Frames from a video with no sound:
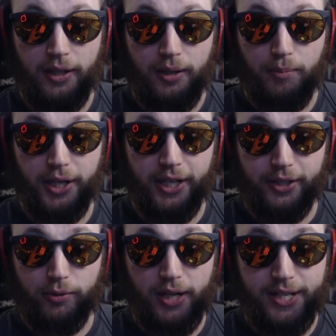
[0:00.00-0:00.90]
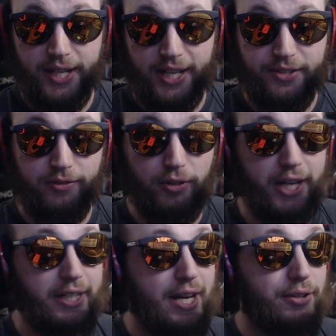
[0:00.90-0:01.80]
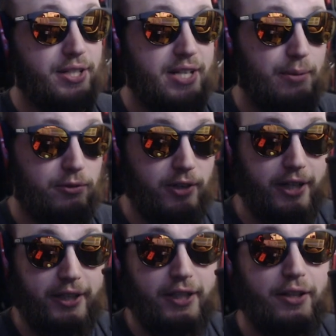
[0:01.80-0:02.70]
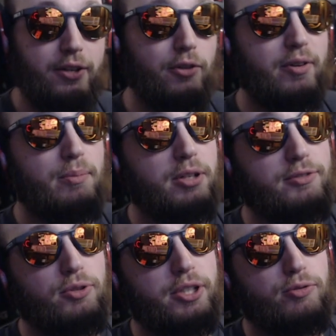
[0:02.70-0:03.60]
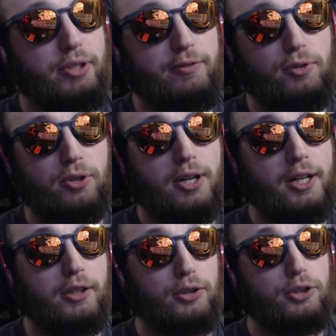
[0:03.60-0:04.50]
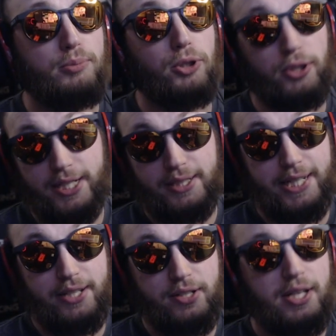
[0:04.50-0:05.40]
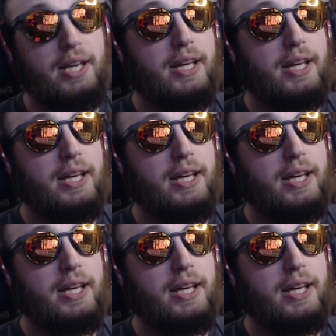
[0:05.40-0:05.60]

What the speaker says: But otherwise, as of right now, at the time of writing in November of 2024, on Global at least,